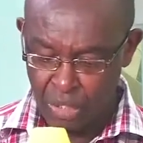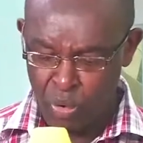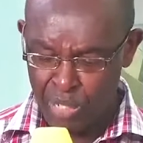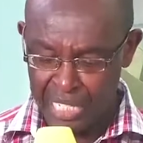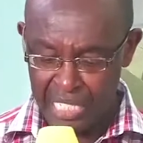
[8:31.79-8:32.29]

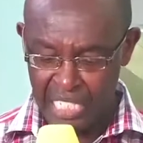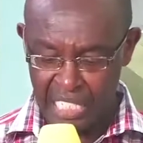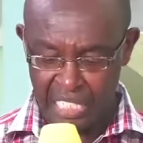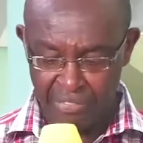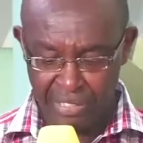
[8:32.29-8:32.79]
only in
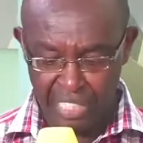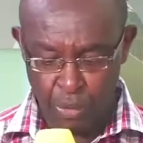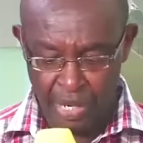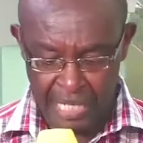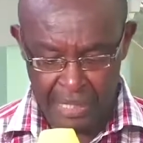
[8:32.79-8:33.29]
different
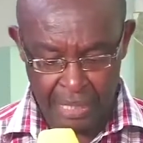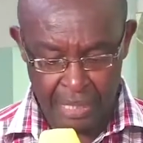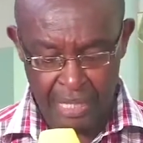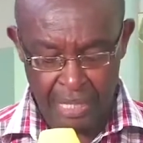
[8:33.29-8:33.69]
ways.